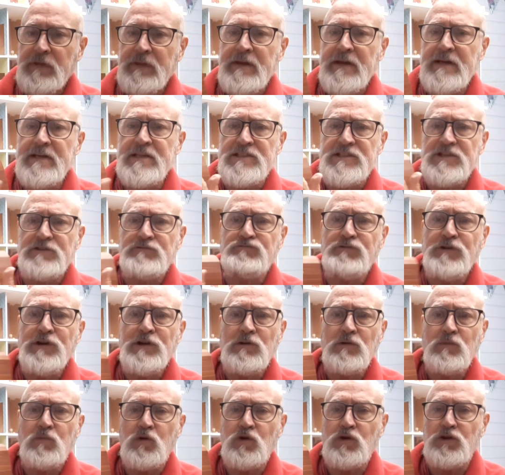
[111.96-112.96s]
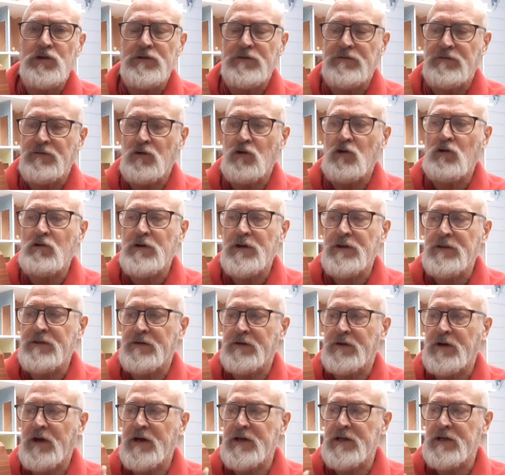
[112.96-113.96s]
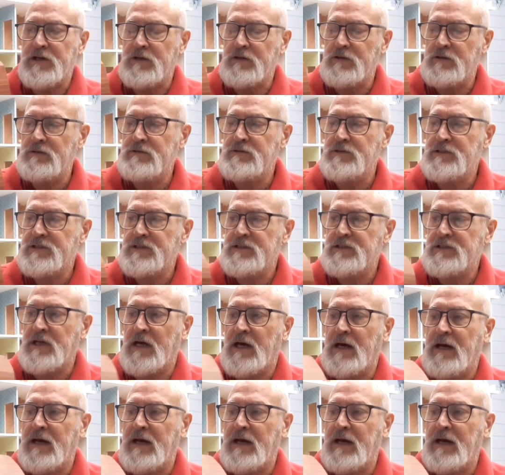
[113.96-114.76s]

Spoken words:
it's a real wood flooring that I use,